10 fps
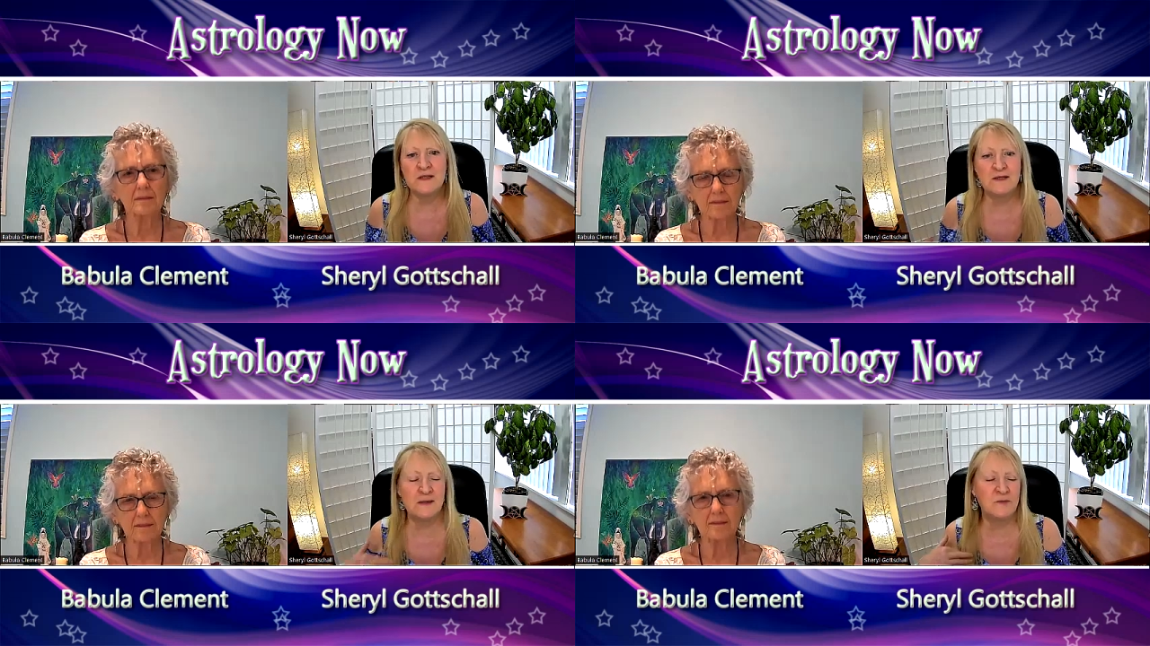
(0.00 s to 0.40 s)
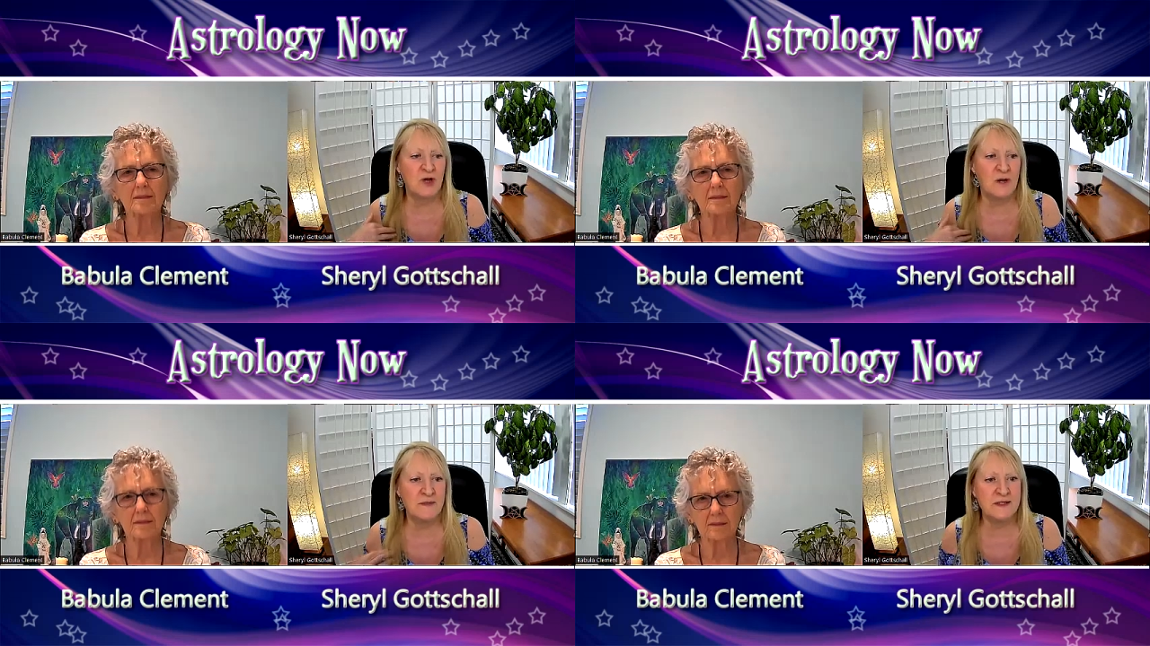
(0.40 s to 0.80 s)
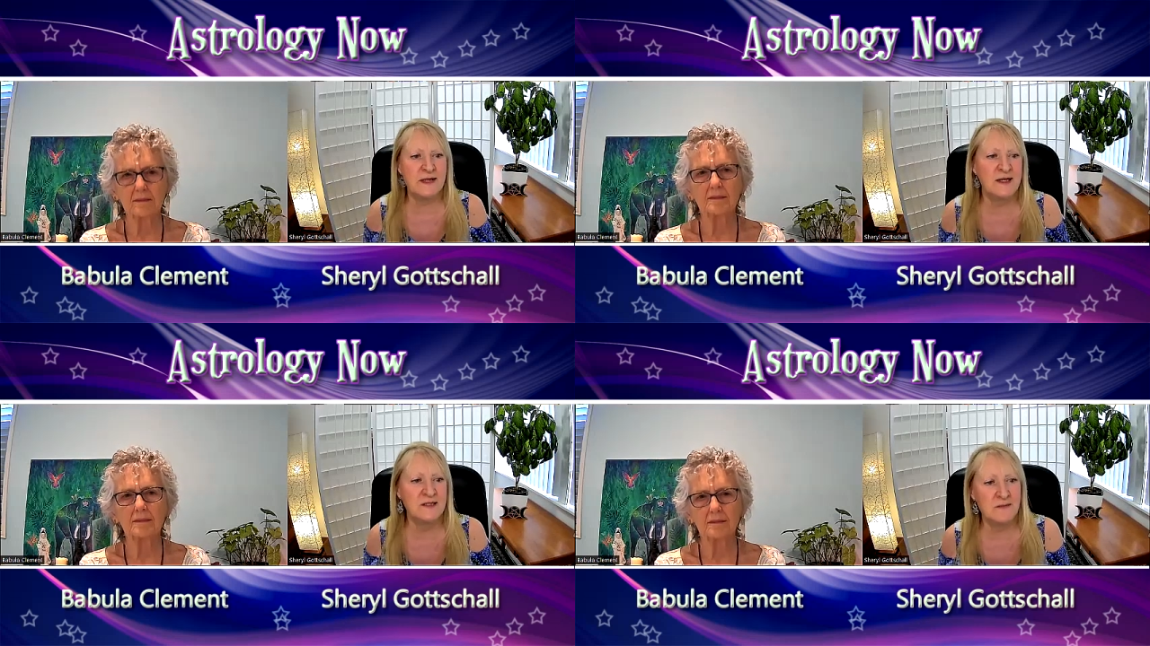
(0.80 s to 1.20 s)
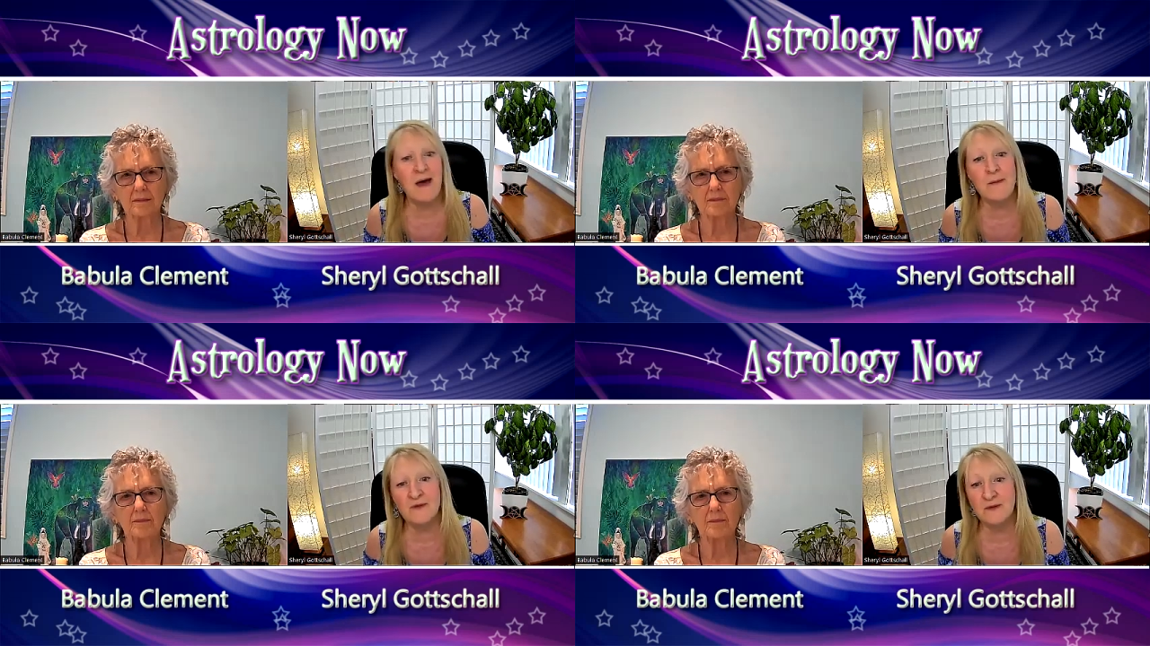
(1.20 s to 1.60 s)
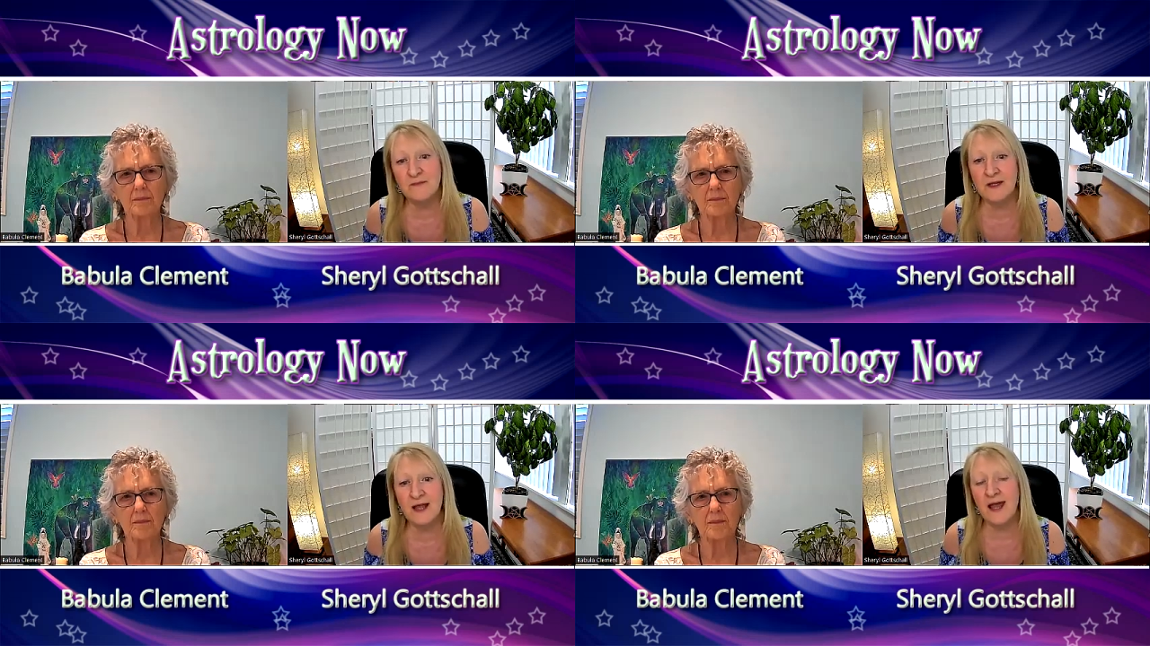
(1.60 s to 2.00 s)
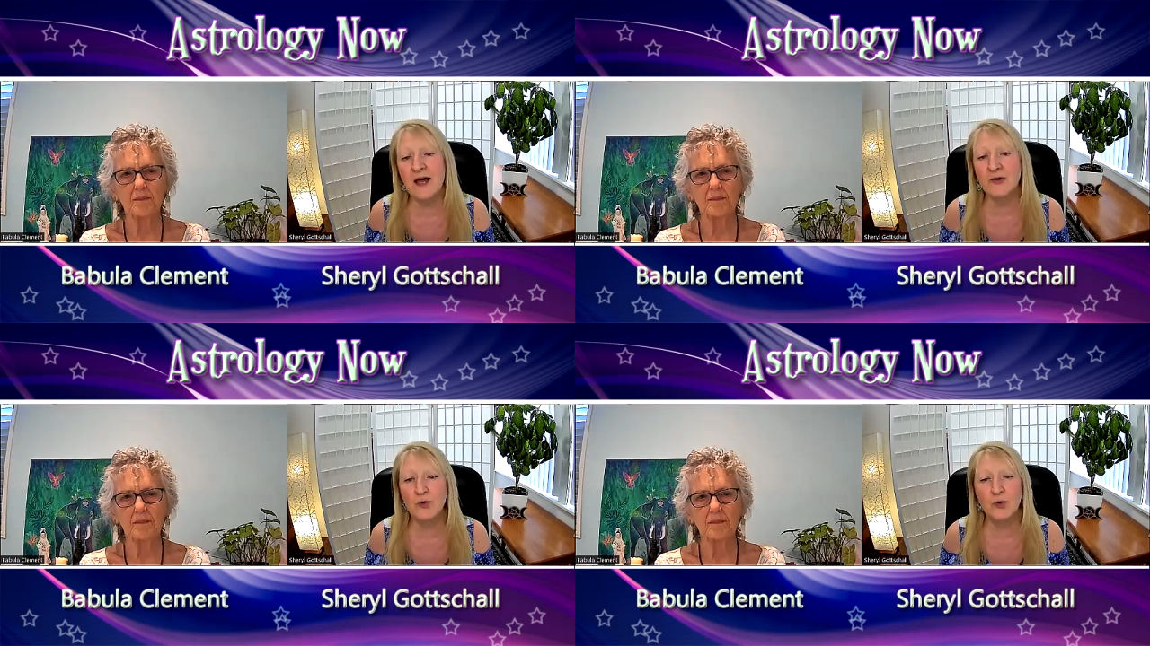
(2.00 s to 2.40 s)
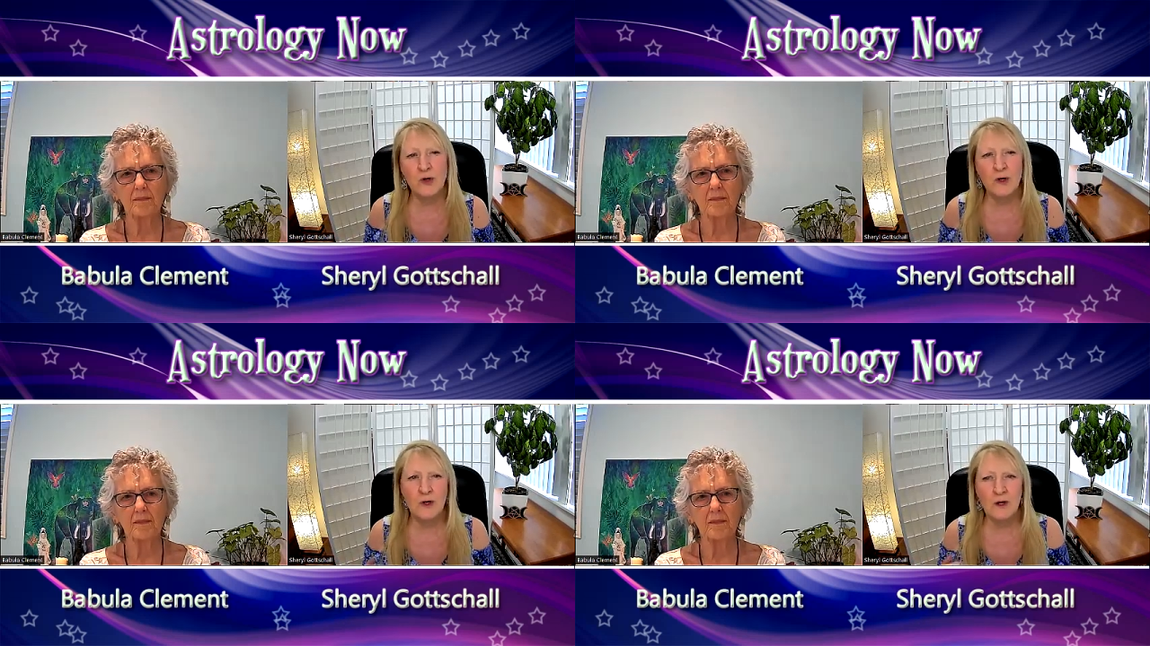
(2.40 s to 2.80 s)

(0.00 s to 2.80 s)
Speaker 1: So sometimes it's hard to map something out or